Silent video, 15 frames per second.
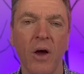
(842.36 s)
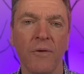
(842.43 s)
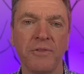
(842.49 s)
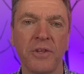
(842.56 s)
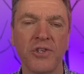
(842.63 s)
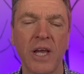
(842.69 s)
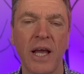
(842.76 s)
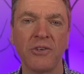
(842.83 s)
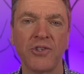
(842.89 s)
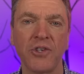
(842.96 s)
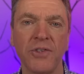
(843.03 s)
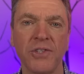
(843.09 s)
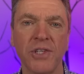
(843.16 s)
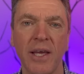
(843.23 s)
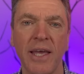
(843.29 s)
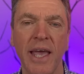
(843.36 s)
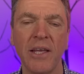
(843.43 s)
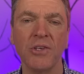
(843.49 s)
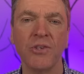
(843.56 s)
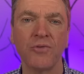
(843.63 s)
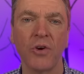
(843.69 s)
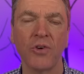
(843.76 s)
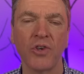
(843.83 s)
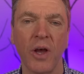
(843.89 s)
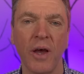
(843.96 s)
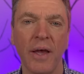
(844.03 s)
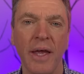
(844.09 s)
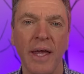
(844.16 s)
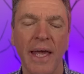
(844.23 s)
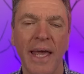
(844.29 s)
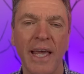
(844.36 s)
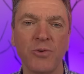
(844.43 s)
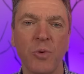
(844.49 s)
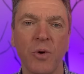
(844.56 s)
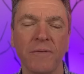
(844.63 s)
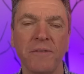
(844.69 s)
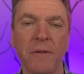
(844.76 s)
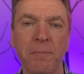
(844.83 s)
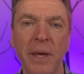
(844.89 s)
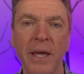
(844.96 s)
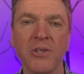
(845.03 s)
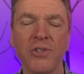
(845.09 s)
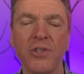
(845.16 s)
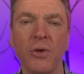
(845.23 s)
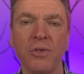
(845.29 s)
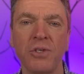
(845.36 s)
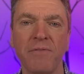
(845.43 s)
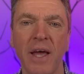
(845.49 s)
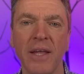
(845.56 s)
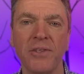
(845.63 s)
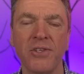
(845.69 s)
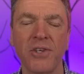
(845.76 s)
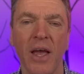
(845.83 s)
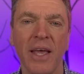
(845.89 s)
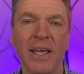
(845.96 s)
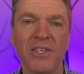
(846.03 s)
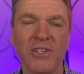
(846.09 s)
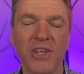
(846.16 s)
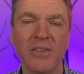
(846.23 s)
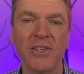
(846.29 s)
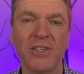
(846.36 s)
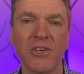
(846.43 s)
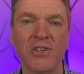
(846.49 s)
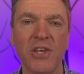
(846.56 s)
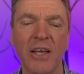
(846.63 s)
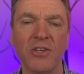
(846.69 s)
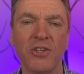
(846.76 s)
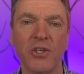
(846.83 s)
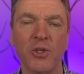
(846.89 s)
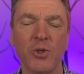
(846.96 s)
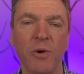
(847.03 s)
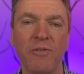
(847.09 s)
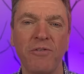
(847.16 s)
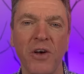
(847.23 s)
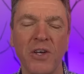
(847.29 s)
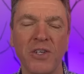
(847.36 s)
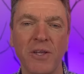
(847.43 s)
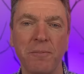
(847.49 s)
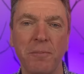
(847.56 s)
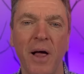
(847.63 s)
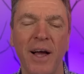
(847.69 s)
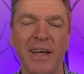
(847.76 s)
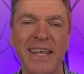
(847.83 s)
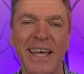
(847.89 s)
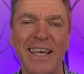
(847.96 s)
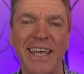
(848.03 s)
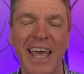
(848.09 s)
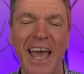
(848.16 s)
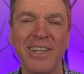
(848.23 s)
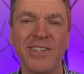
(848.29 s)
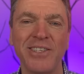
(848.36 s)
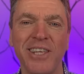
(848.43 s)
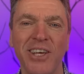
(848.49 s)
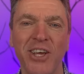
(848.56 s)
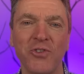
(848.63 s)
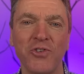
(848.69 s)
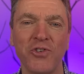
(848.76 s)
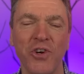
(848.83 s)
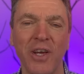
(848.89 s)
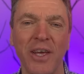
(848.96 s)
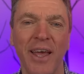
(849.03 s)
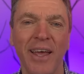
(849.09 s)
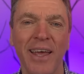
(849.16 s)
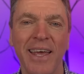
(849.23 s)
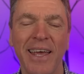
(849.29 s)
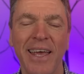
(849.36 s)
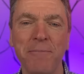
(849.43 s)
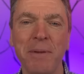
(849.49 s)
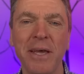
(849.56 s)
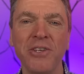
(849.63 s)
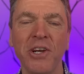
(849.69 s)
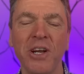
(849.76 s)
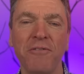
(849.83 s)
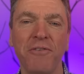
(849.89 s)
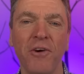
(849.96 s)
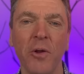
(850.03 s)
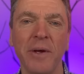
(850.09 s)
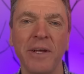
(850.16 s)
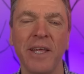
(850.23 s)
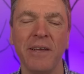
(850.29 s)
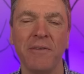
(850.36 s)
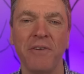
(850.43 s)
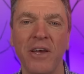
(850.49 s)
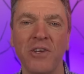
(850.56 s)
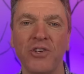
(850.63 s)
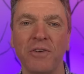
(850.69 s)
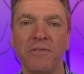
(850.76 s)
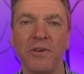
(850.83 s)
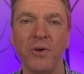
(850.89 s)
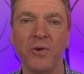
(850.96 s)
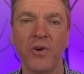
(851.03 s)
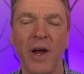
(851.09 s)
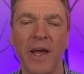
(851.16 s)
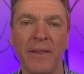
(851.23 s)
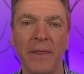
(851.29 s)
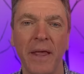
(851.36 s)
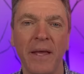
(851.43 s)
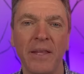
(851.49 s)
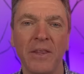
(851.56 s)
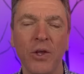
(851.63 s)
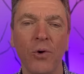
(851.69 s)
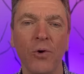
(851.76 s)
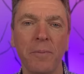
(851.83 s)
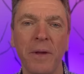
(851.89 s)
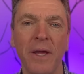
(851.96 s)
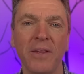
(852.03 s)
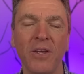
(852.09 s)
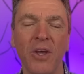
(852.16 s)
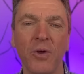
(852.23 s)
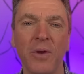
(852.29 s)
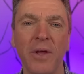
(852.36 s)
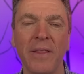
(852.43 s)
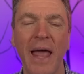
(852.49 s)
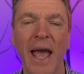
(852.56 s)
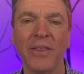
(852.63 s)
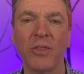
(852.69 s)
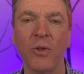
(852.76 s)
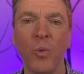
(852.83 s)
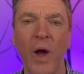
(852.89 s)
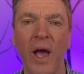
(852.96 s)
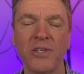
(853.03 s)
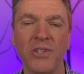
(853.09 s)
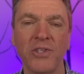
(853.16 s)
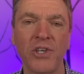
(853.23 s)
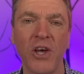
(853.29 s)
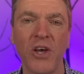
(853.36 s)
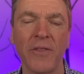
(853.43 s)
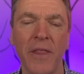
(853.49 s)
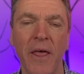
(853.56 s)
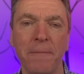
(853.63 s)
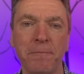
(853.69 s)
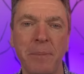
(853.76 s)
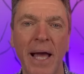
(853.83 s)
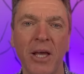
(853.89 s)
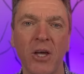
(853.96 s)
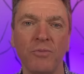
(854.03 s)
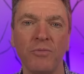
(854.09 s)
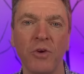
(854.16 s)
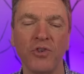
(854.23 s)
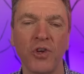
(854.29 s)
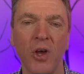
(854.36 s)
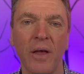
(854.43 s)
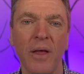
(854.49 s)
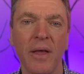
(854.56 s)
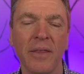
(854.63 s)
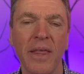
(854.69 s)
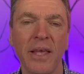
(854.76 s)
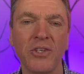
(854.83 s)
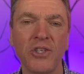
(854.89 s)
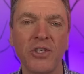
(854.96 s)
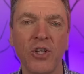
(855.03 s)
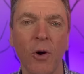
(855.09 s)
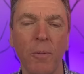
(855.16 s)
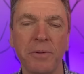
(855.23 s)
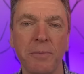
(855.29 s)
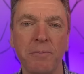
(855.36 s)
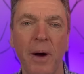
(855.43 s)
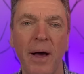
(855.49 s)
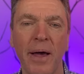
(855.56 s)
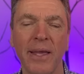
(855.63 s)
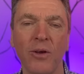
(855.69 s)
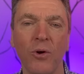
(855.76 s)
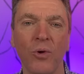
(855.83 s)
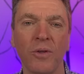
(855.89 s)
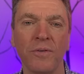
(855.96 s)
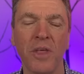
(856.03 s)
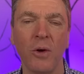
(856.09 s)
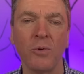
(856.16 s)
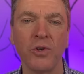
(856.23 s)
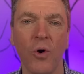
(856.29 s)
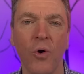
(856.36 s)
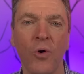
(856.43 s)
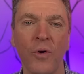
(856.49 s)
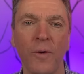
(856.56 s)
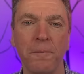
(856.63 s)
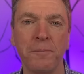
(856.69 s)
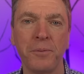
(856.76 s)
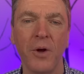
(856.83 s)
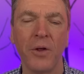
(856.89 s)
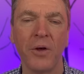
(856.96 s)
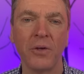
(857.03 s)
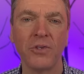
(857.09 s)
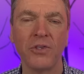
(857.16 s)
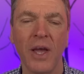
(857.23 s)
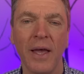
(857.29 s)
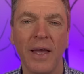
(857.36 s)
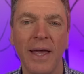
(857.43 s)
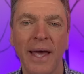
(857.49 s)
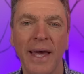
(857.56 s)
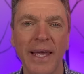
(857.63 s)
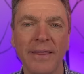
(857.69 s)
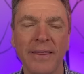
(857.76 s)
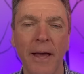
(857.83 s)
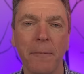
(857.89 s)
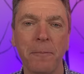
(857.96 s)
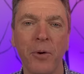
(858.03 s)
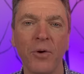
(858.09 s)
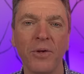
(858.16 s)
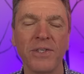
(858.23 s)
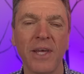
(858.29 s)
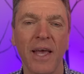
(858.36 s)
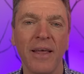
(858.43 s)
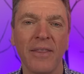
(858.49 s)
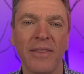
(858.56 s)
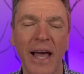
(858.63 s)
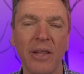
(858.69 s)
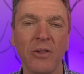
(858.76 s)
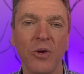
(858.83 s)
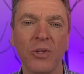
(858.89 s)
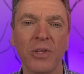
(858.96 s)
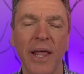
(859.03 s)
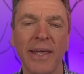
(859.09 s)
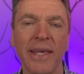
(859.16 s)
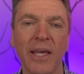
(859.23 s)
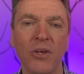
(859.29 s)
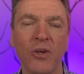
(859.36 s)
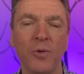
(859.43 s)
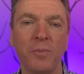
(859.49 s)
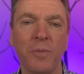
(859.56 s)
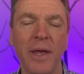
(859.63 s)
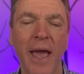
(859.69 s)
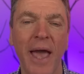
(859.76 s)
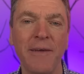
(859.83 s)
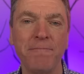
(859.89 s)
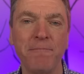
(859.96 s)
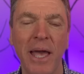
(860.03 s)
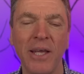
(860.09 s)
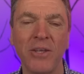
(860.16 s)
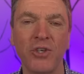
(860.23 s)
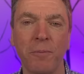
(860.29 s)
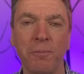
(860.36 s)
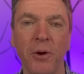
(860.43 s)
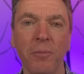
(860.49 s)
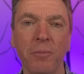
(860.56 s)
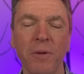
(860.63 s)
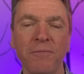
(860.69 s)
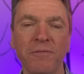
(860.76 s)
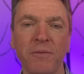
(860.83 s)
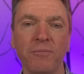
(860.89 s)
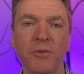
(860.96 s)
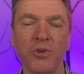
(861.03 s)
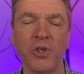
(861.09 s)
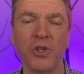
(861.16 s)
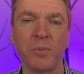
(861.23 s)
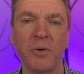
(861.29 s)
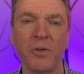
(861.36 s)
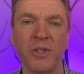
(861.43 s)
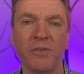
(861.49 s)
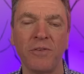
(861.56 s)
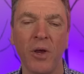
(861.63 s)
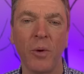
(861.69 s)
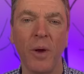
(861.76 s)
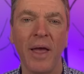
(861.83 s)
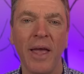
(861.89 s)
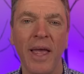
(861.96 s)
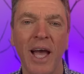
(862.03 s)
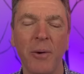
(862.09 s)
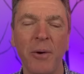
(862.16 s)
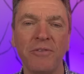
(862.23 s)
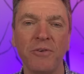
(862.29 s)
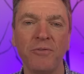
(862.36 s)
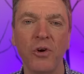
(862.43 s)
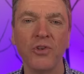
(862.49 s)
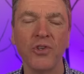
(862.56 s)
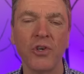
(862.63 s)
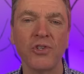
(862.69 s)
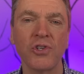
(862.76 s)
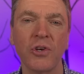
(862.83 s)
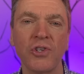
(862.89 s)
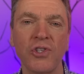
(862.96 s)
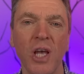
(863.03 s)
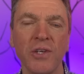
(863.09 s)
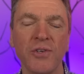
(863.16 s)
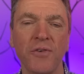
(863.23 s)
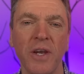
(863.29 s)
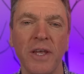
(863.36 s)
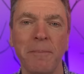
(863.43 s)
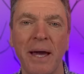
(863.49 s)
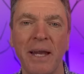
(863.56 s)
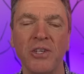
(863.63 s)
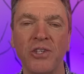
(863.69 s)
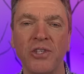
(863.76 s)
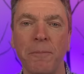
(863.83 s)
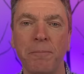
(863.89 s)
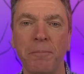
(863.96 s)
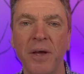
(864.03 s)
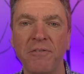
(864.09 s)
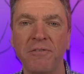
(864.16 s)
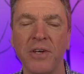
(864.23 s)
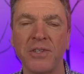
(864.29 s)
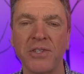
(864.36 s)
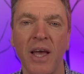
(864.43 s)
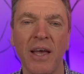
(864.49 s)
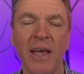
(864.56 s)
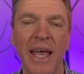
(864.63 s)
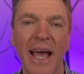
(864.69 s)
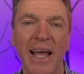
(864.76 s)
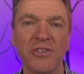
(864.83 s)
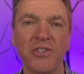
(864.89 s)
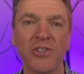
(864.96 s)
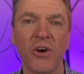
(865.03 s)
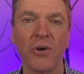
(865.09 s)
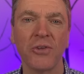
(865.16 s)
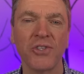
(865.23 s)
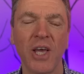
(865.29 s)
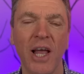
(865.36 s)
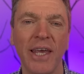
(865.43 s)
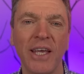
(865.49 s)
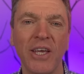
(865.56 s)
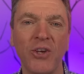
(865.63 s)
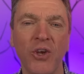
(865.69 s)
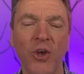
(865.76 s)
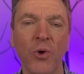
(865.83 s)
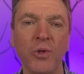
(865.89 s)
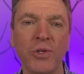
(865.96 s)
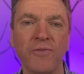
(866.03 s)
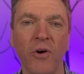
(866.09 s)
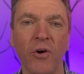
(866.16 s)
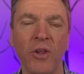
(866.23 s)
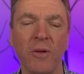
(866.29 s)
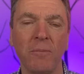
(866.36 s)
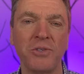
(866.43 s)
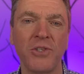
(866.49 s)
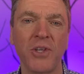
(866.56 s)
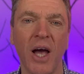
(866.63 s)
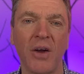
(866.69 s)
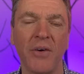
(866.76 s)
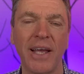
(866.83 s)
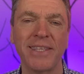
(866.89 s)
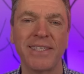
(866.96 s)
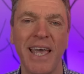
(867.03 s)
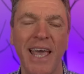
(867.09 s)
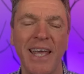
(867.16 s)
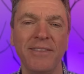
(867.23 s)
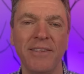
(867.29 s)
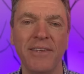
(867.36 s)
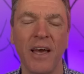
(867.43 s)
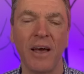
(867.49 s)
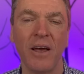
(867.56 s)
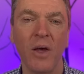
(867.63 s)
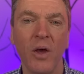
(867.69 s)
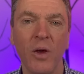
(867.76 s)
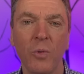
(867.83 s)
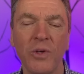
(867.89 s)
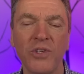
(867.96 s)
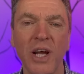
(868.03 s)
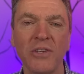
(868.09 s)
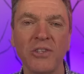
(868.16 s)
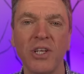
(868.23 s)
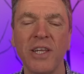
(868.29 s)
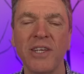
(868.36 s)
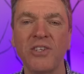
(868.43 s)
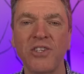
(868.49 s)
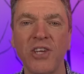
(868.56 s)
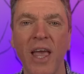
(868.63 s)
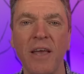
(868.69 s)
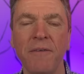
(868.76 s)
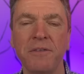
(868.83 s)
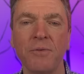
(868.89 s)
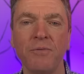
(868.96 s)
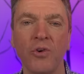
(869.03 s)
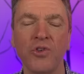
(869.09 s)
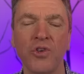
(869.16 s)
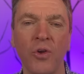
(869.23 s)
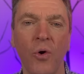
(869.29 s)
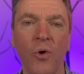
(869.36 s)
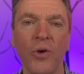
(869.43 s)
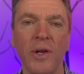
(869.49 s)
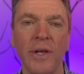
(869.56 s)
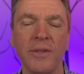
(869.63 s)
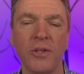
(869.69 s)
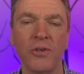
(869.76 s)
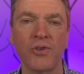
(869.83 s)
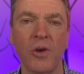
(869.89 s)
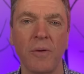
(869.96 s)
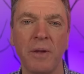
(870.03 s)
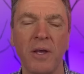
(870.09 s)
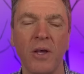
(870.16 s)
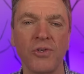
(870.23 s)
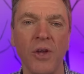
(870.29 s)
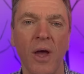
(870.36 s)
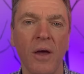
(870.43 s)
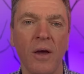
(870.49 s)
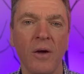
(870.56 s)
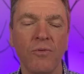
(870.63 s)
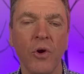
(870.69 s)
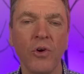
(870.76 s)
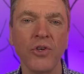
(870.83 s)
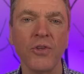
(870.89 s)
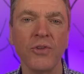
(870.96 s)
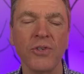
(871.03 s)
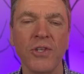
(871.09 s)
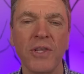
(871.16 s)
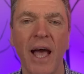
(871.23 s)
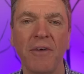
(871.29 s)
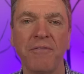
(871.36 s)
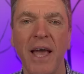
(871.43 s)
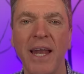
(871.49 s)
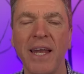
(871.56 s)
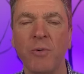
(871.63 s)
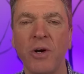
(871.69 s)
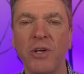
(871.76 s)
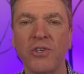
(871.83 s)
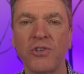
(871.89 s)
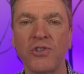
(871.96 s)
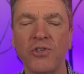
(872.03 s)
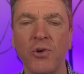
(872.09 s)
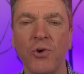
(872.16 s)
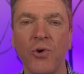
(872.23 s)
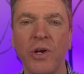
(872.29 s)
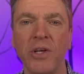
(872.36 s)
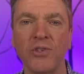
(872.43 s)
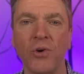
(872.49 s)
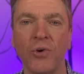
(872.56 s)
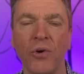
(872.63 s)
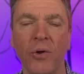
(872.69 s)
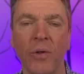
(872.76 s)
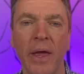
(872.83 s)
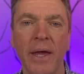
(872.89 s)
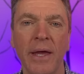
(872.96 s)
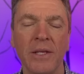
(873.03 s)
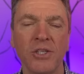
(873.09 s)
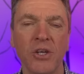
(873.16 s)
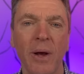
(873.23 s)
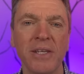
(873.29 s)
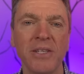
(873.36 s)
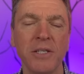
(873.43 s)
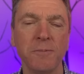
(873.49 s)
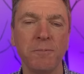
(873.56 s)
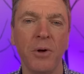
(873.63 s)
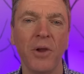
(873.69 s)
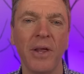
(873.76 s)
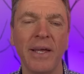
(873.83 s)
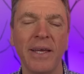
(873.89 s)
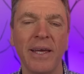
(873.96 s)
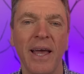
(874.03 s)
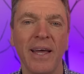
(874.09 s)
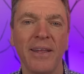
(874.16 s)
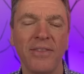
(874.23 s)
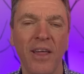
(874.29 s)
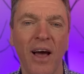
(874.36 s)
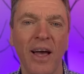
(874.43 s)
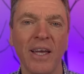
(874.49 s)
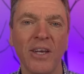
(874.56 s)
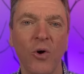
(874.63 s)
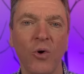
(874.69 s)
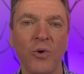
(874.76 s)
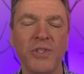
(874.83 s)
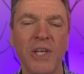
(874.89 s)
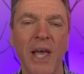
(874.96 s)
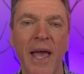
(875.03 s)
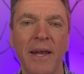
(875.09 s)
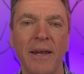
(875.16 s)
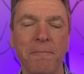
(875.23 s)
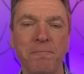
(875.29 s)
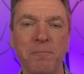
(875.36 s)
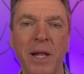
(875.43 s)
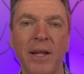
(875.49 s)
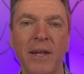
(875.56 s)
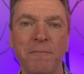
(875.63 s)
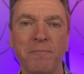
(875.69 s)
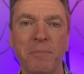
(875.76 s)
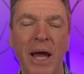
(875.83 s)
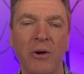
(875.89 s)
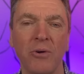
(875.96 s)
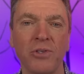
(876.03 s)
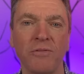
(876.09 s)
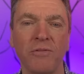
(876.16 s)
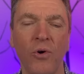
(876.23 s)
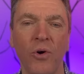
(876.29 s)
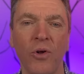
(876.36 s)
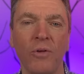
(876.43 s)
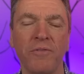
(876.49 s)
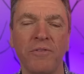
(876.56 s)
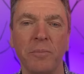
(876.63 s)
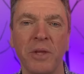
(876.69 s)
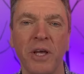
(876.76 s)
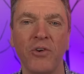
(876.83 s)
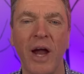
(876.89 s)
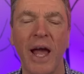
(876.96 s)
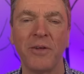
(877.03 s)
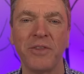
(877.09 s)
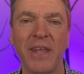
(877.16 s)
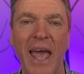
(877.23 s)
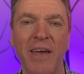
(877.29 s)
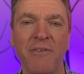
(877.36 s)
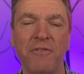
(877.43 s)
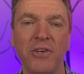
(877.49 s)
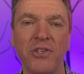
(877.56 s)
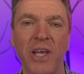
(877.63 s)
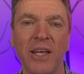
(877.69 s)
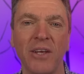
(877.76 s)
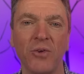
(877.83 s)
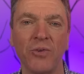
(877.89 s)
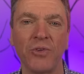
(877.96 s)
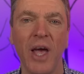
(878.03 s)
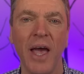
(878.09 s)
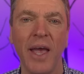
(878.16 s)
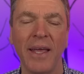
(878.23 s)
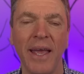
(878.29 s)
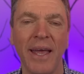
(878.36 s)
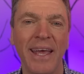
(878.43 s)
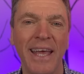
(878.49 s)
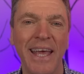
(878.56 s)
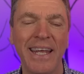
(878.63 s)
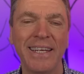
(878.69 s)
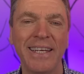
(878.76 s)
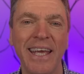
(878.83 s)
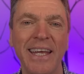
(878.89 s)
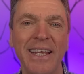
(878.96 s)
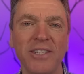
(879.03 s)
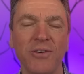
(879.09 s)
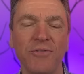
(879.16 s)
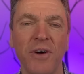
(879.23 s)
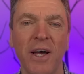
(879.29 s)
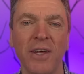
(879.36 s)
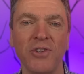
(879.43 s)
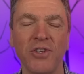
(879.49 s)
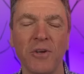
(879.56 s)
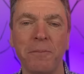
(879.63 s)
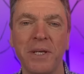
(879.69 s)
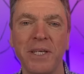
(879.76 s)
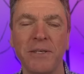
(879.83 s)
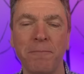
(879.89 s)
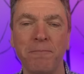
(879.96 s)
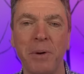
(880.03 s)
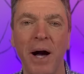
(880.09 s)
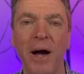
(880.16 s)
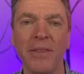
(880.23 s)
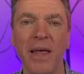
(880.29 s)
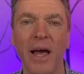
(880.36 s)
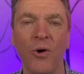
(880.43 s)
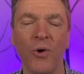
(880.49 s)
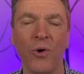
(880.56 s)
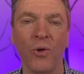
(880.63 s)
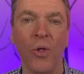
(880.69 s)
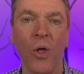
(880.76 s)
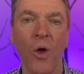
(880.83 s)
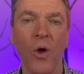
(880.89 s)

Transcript: of the sanctions against Russia is one of the biggest news events since the sanctions were first applied against the country. Immediately following the invasion of Ukraine, the European Union and the West turned their back on Russia. They stopped buying all of those oil products. And at that point, that looked like it could be a major problem from Russia's point of view. However, Russia successfully managed to pivot and start selling huge volumes direct to India, which actually saved the Russian oil industry because Russia doesn't have anywhere to store its oil. So, as it's pulling 9 or 10 million barrels of oil from the ground every single day, it needed to find somebody to buy that oil.